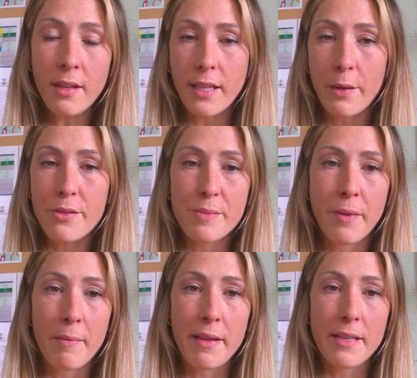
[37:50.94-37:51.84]
think that was just
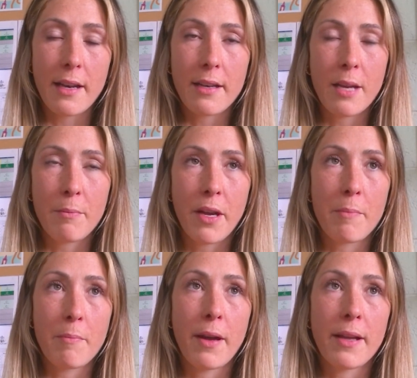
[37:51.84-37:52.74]
my mentality, and
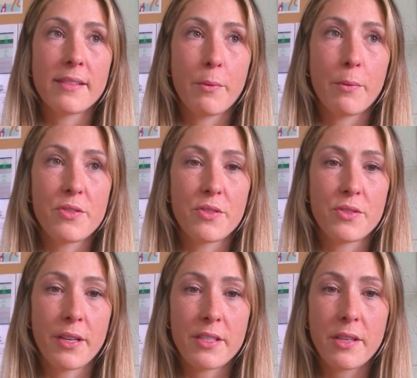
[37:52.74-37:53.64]
my mindset was just
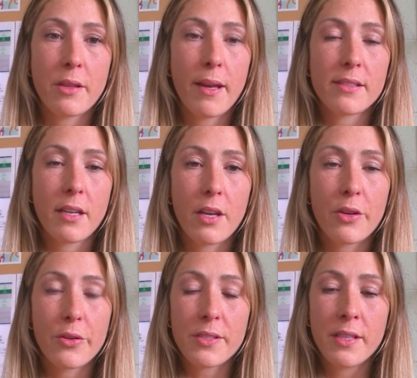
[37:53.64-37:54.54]
trying to do the best that I
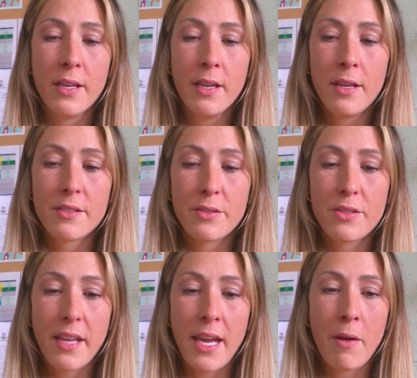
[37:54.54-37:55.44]
could. So
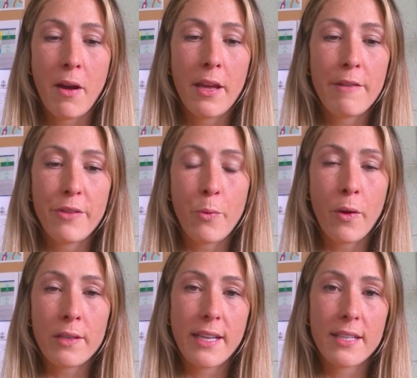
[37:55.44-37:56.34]
just aim high if you
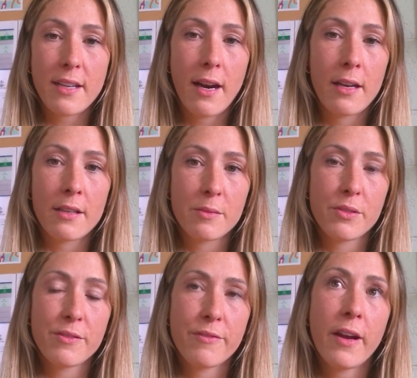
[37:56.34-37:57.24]
want to get to Ireland. I
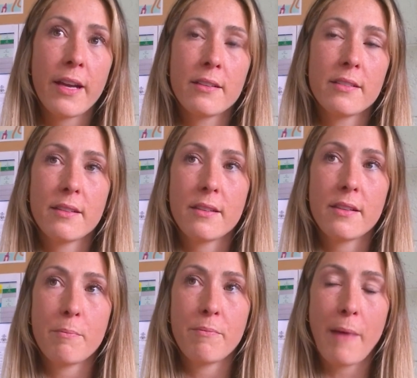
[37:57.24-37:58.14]
suppose find
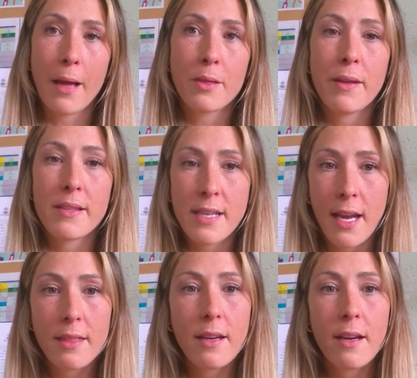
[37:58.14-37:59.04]
the pathways to
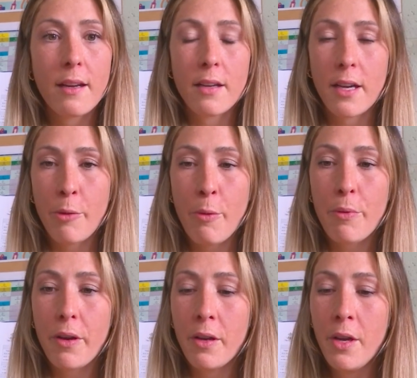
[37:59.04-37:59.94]
get there. Like I
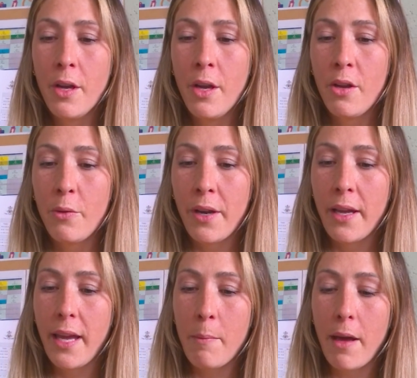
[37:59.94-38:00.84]
remember when I
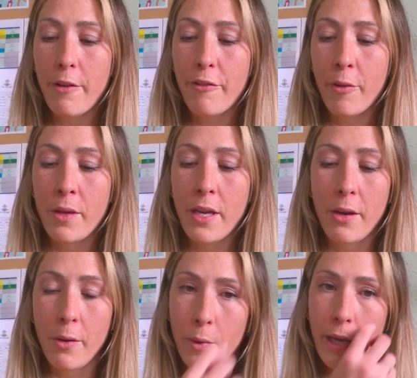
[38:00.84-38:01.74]
came back from a
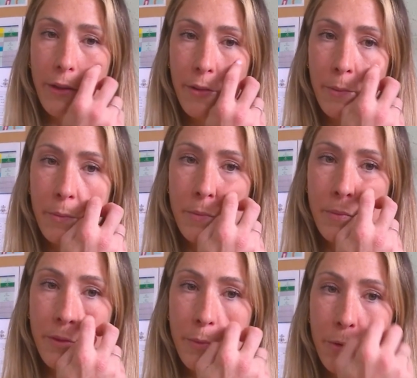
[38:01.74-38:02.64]
year away from
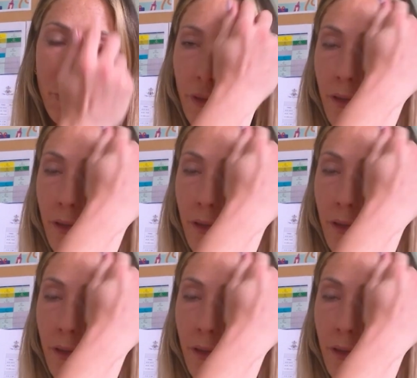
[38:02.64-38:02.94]
rugby,